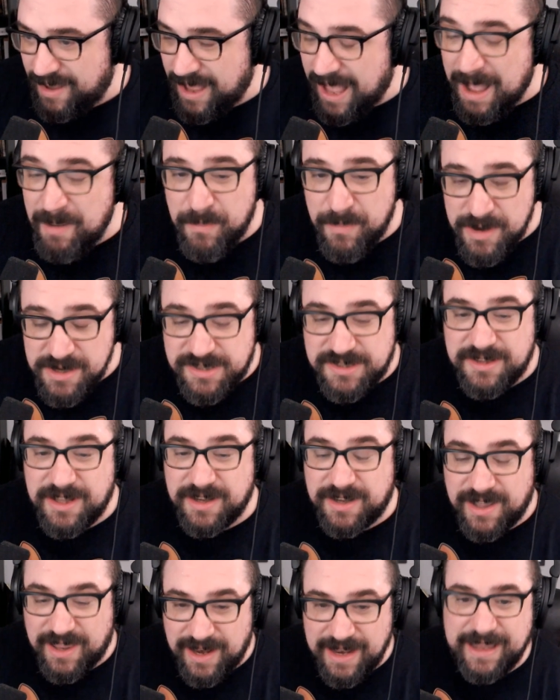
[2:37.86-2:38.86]
I must
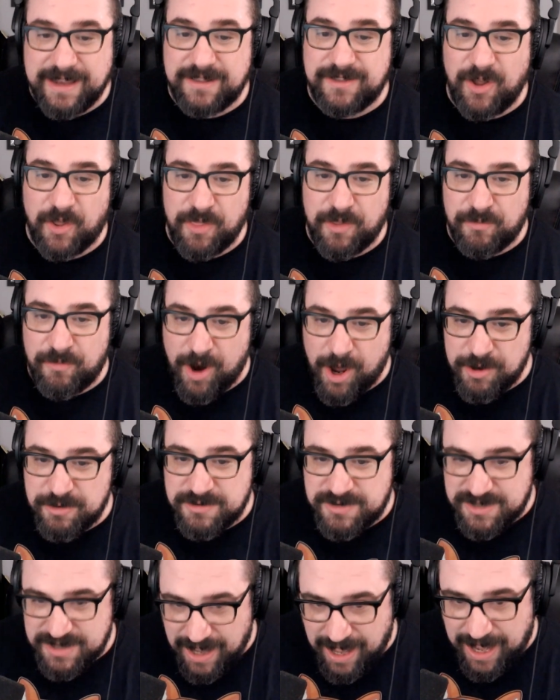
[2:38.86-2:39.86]
have clicked on the
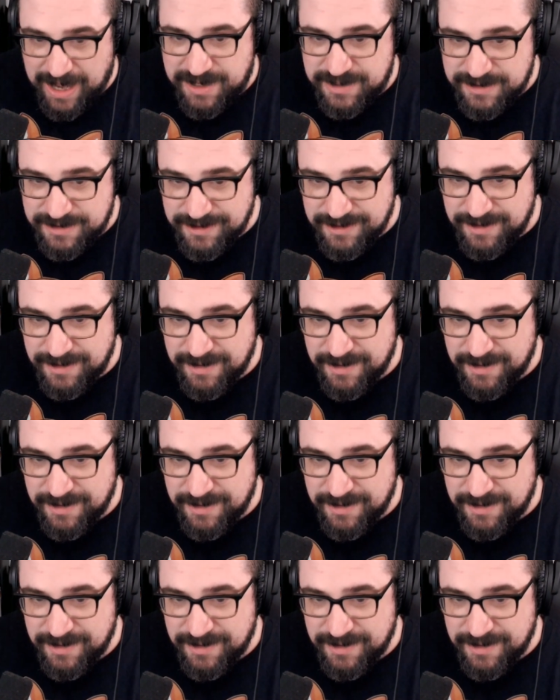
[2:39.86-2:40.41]
wrong size.